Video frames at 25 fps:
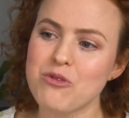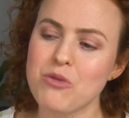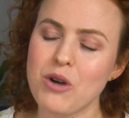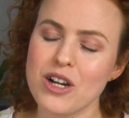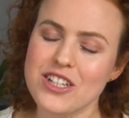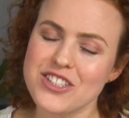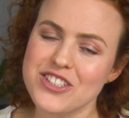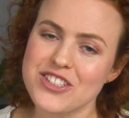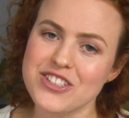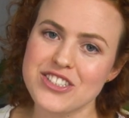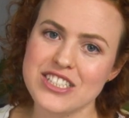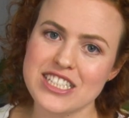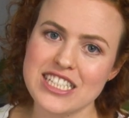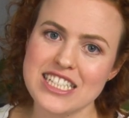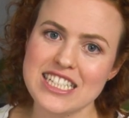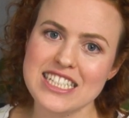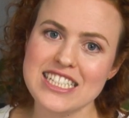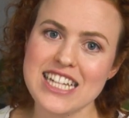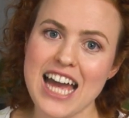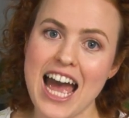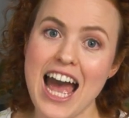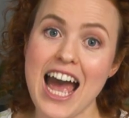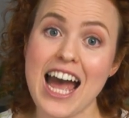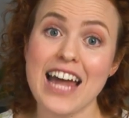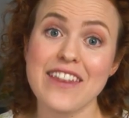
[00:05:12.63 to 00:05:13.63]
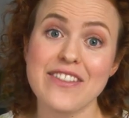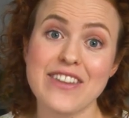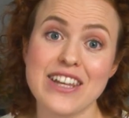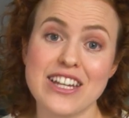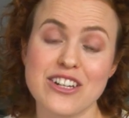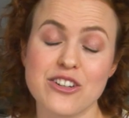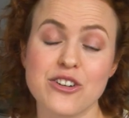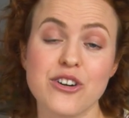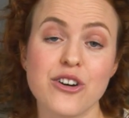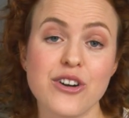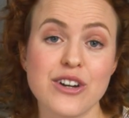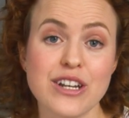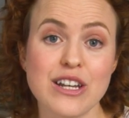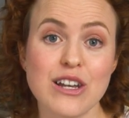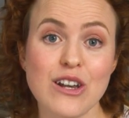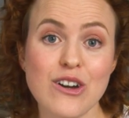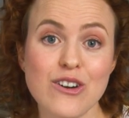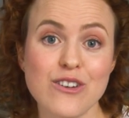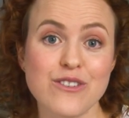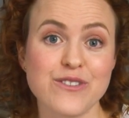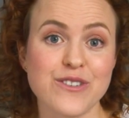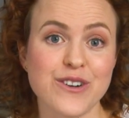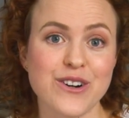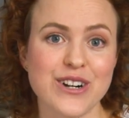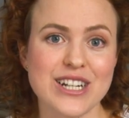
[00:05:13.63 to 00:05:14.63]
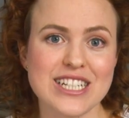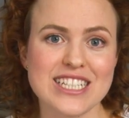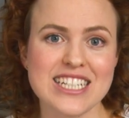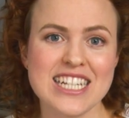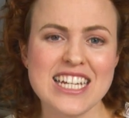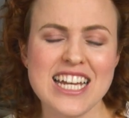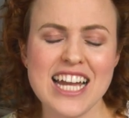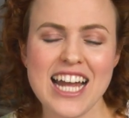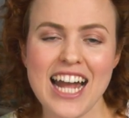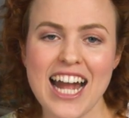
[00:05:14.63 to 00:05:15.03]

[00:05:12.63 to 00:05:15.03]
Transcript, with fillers: what you need and then go and look for it.